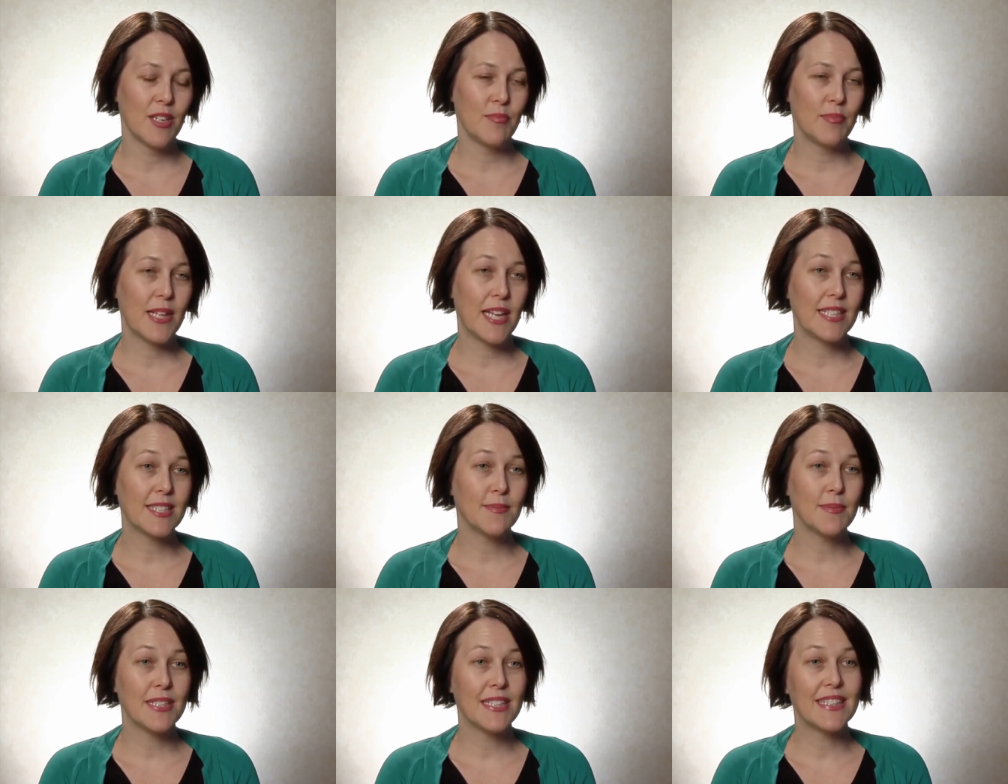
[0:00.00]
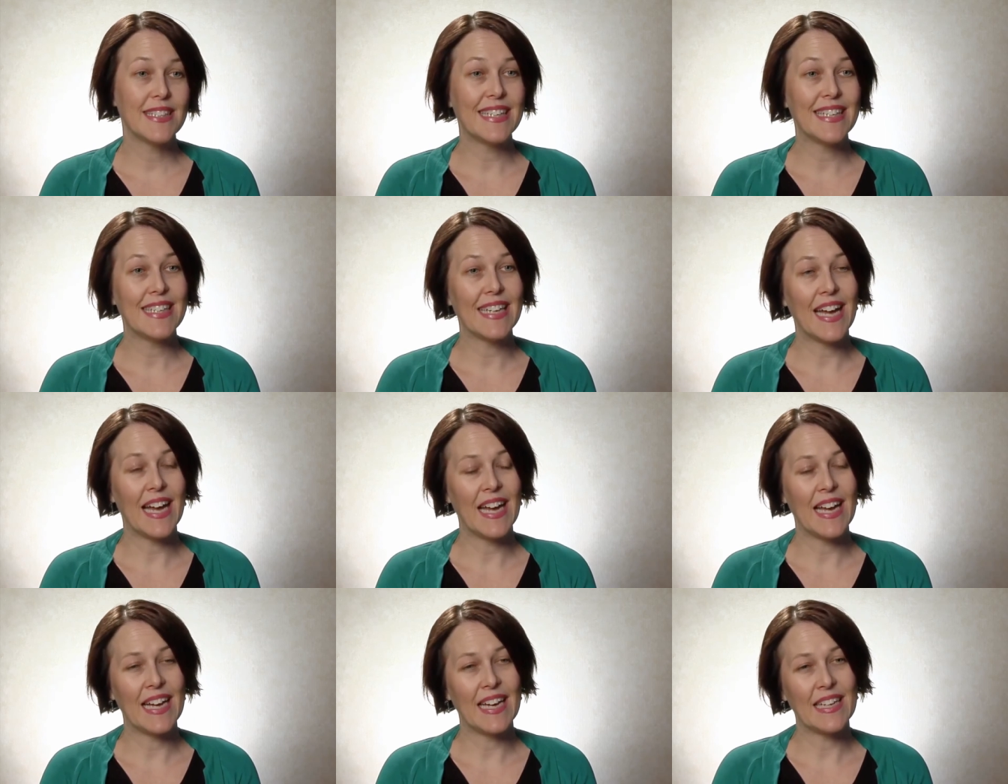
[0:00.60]
placement in the
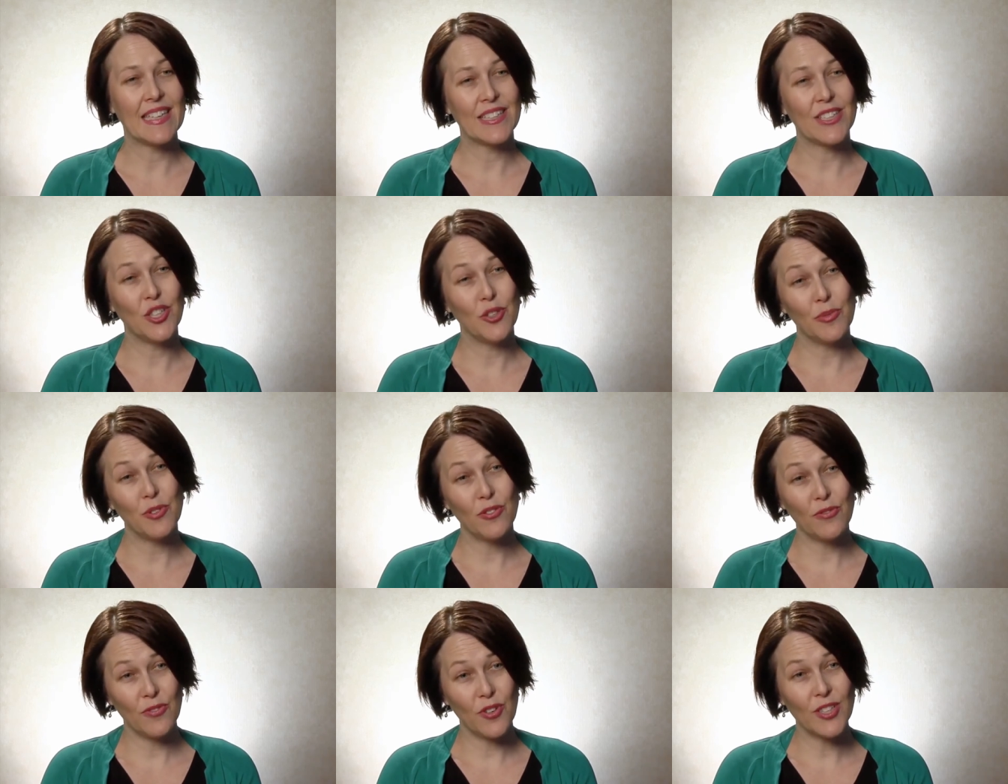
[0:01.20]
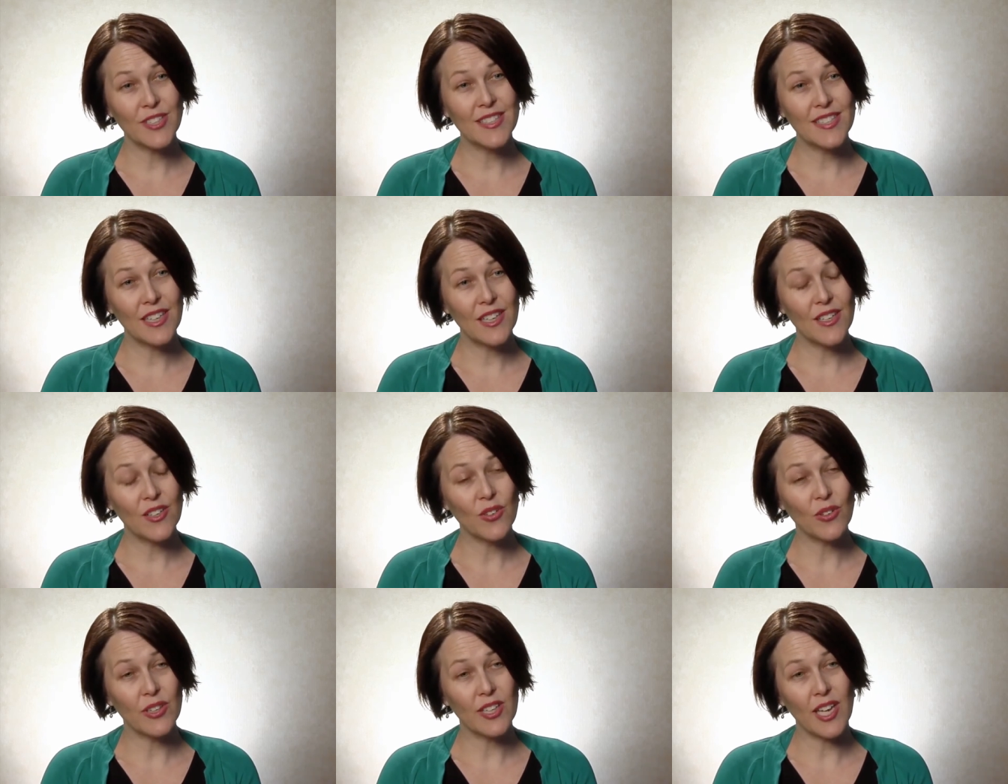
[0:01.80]
uh, cubital
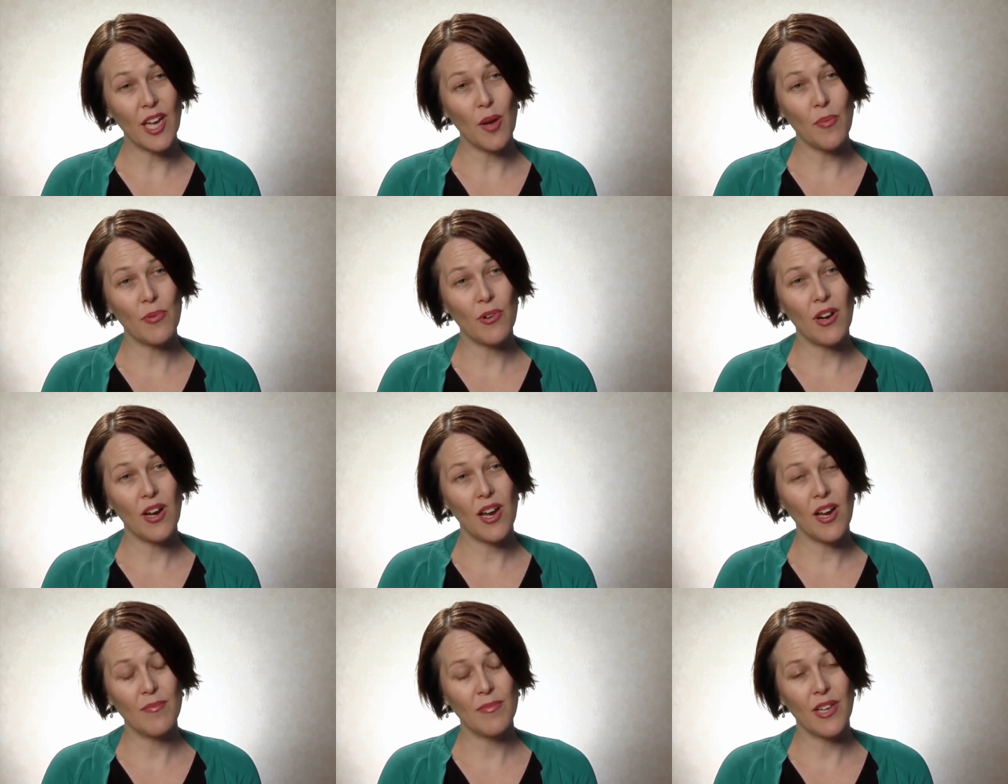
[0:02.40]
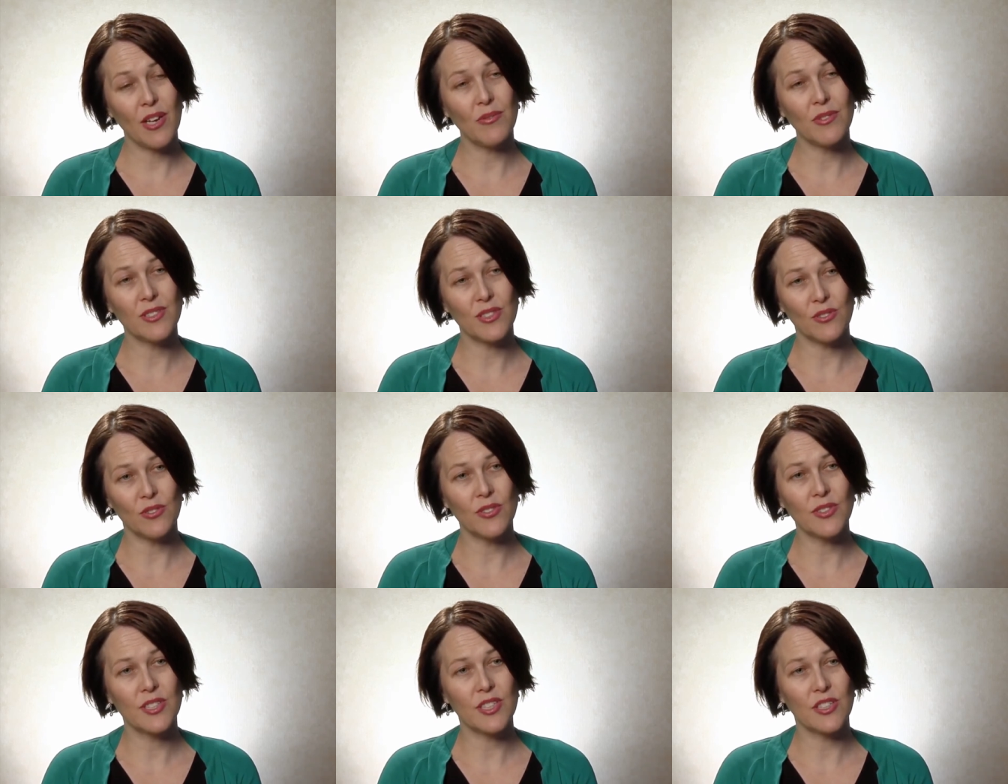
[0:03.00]
fossa or the upper arm, that was
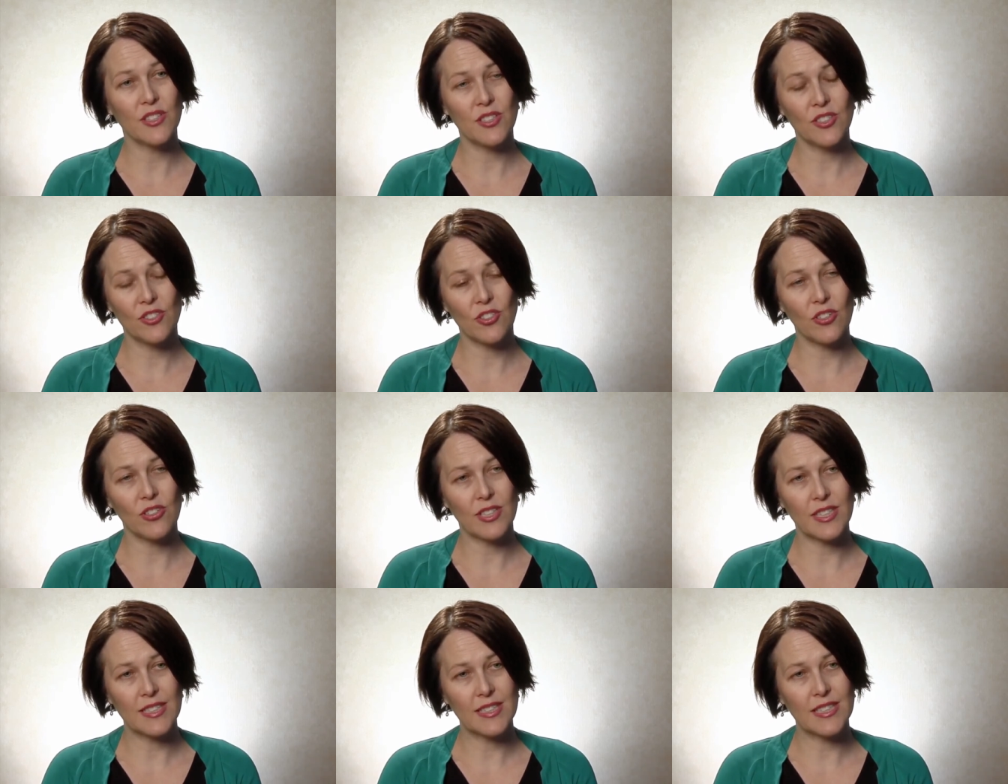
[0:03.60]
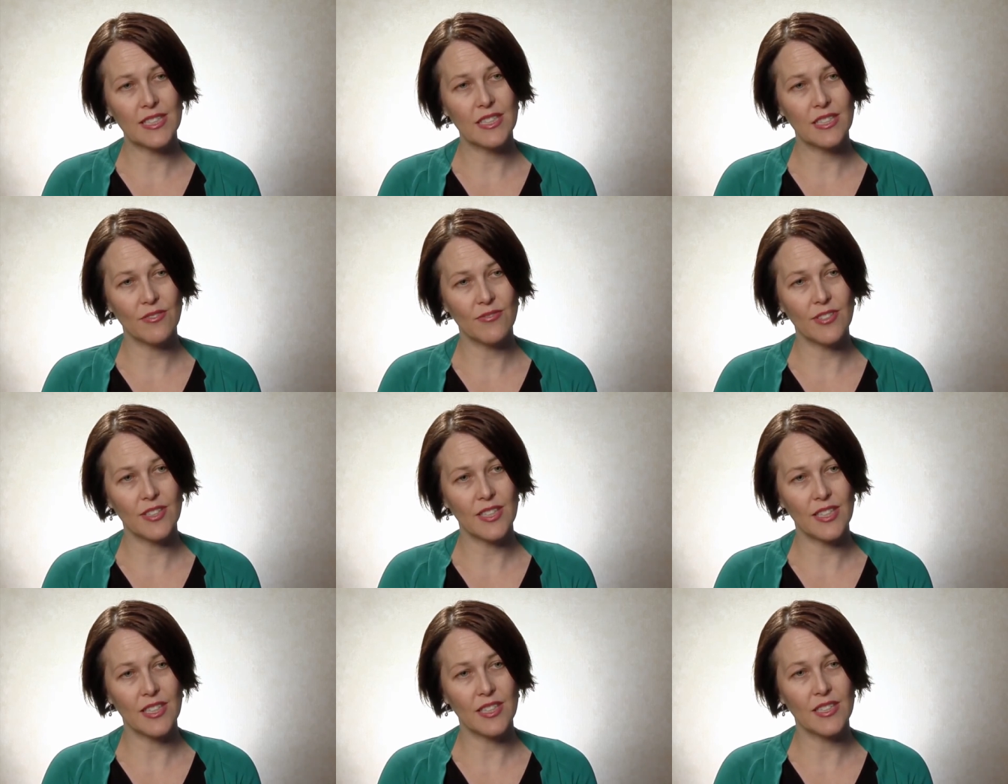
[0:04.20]
also strongly
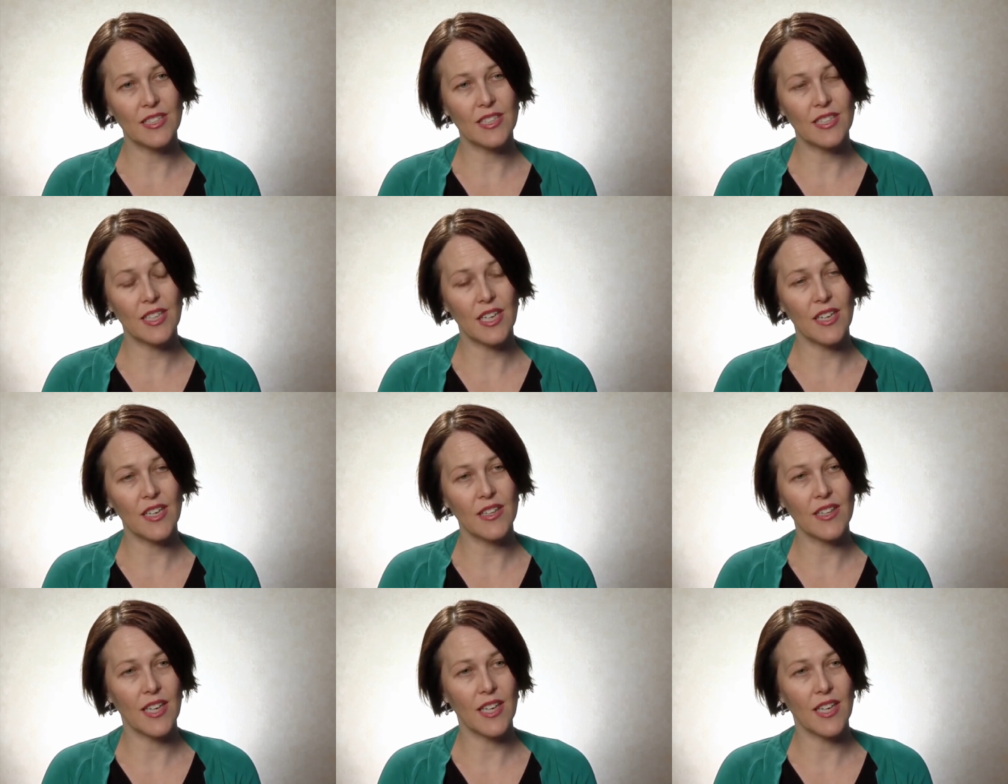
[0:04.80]
significant uh,